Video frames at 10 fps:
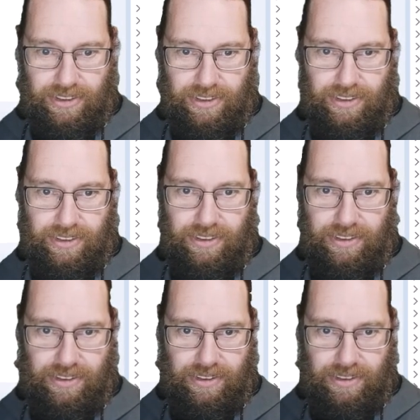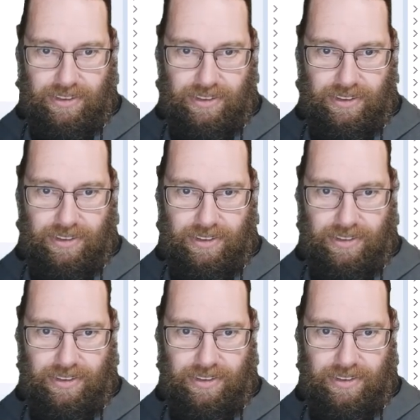
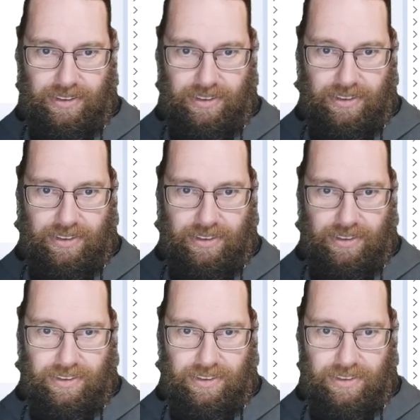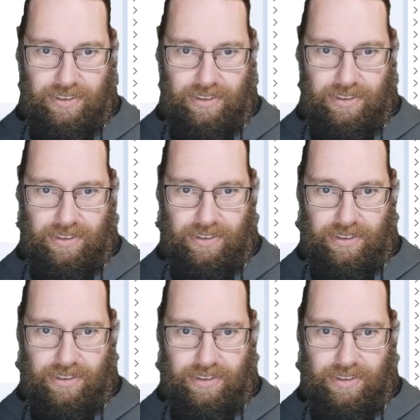
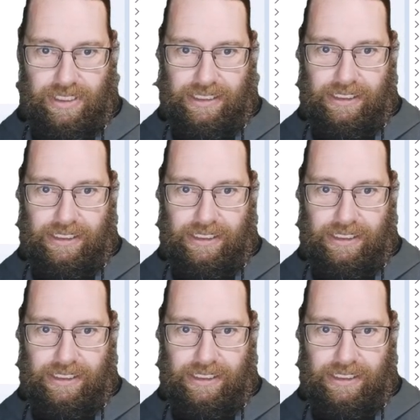No one is speaking in this clip.